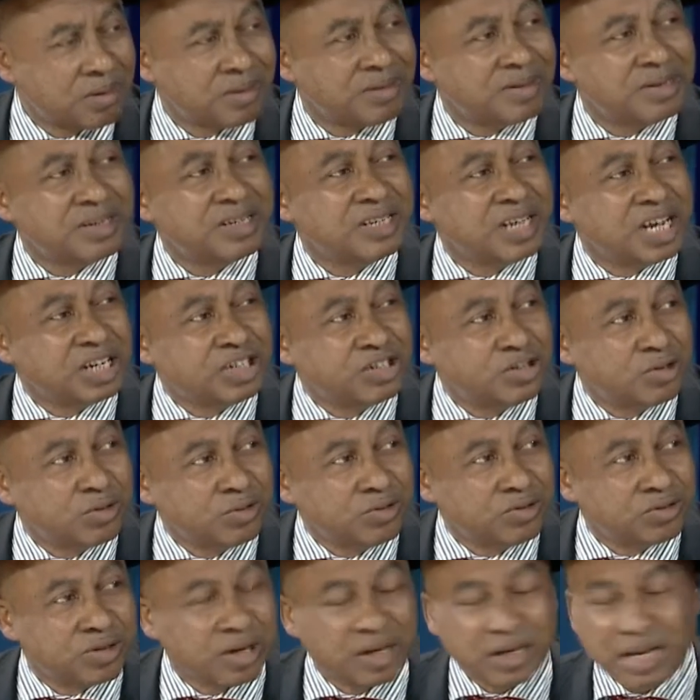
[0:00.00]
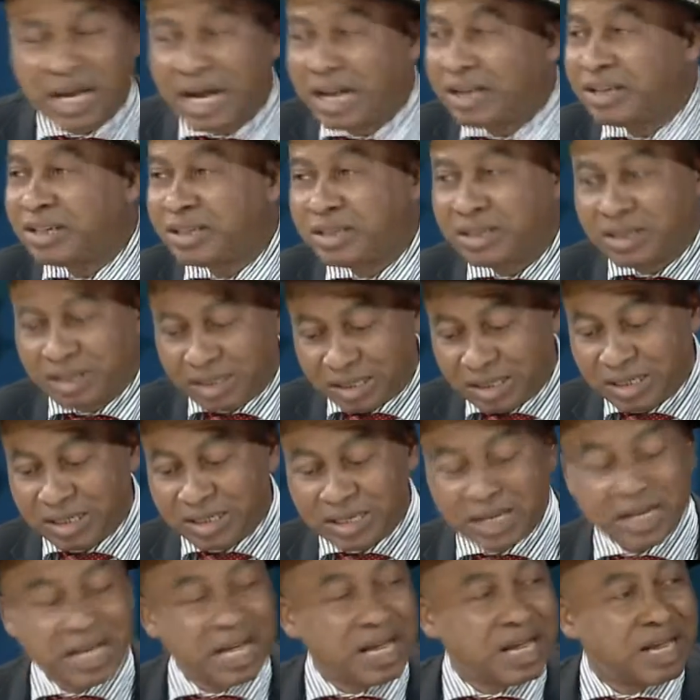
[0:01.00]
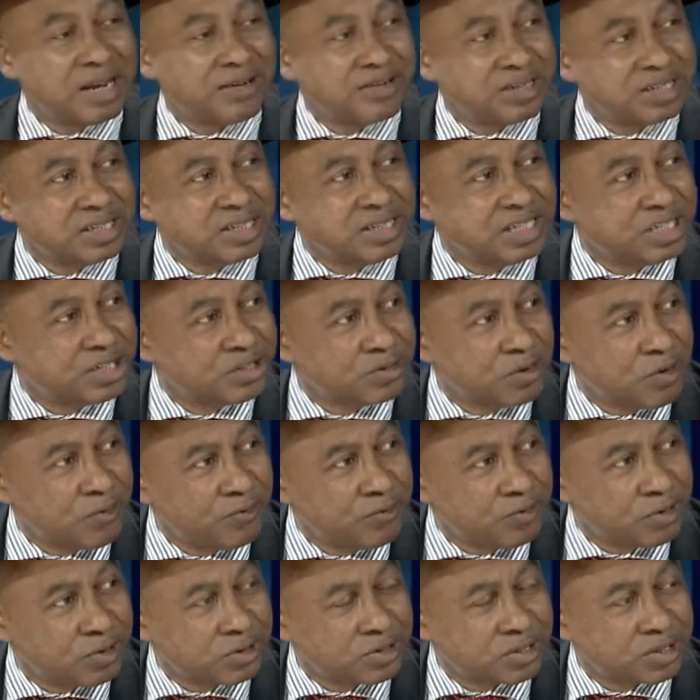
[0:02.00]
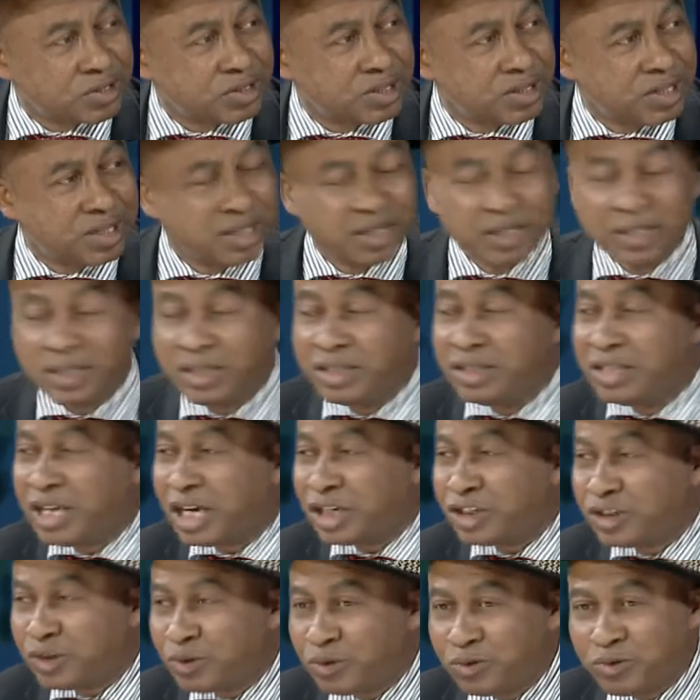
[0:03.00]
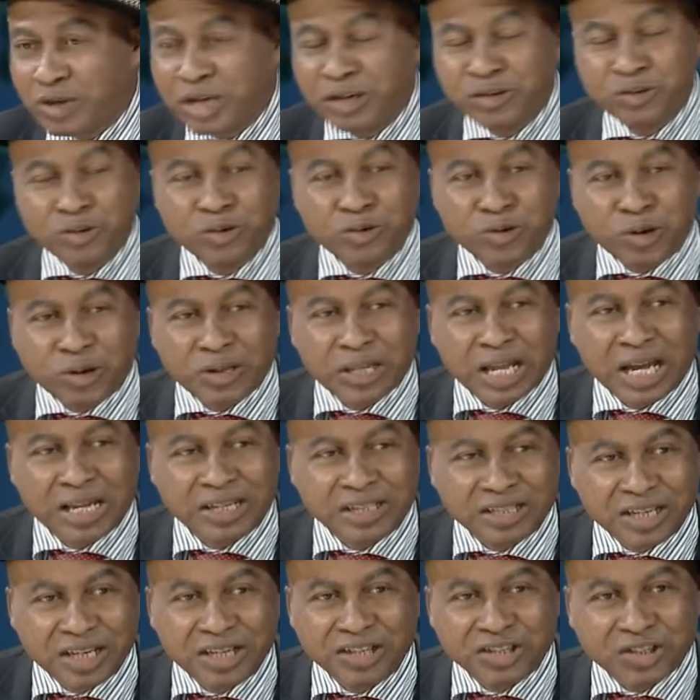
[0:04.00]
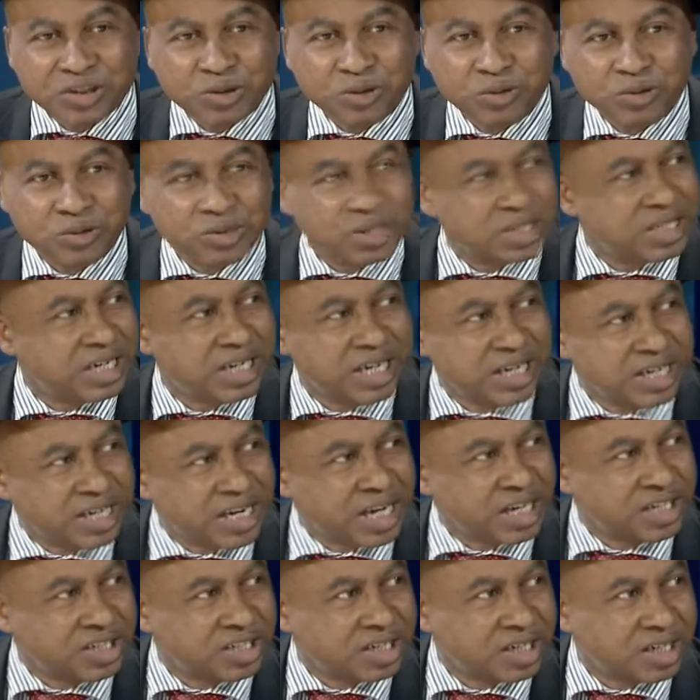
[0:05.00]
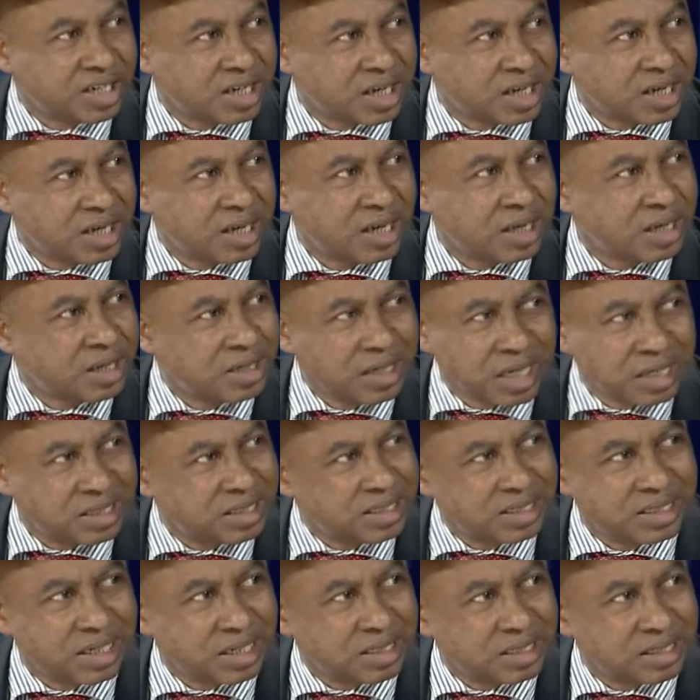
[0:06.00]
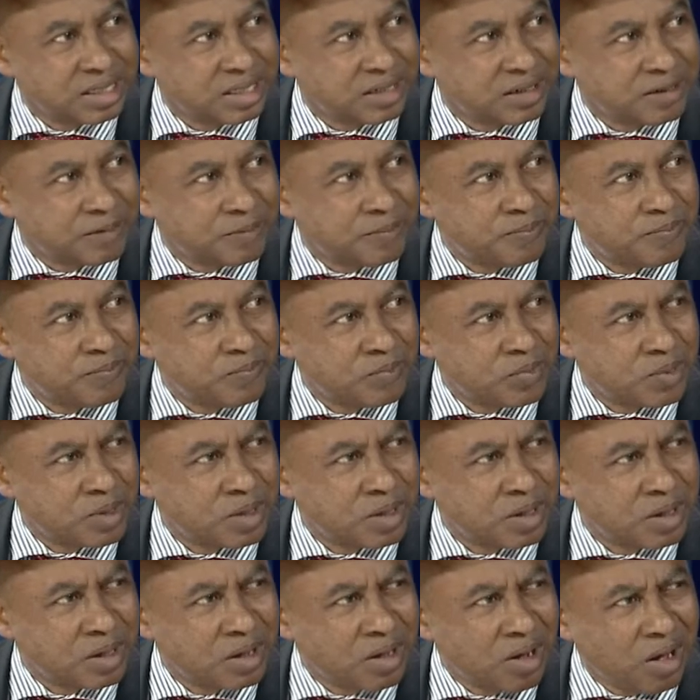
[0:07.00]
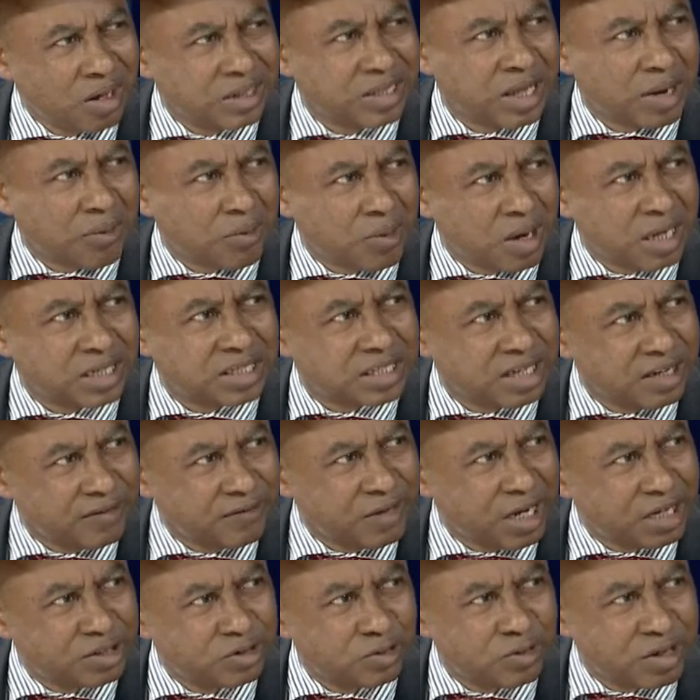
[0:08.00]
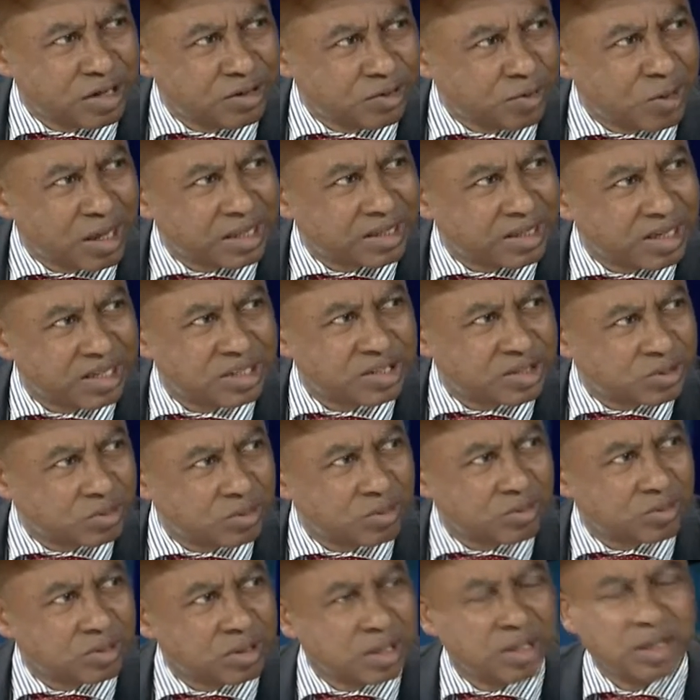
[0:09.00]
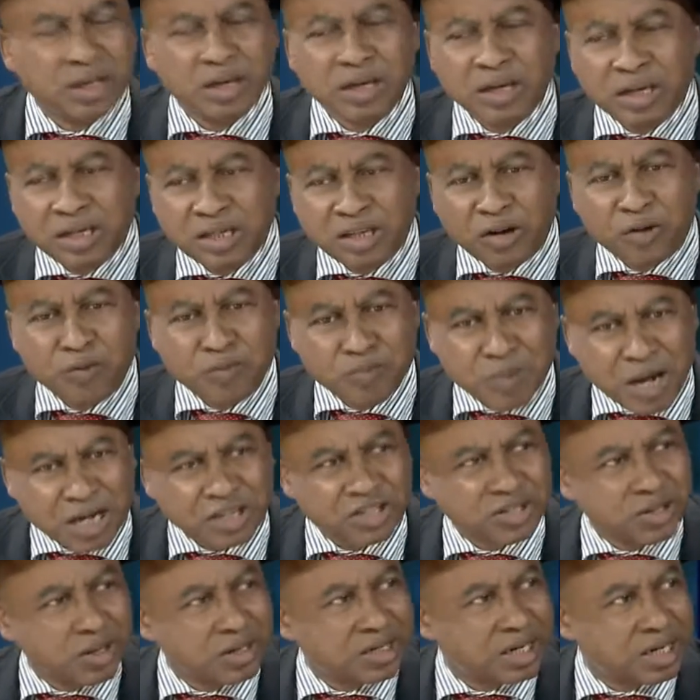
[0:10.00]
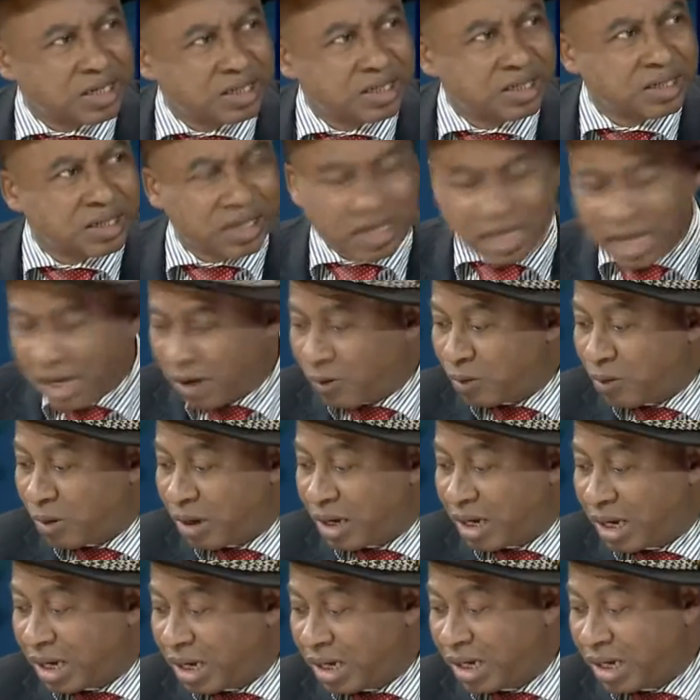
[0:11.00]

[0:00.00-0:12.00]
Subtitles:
Their children, and the reason is obvious, their children do not attend schools in Nigeria. That is the thing. Otherwise, if their children do attend school, they will make sure that our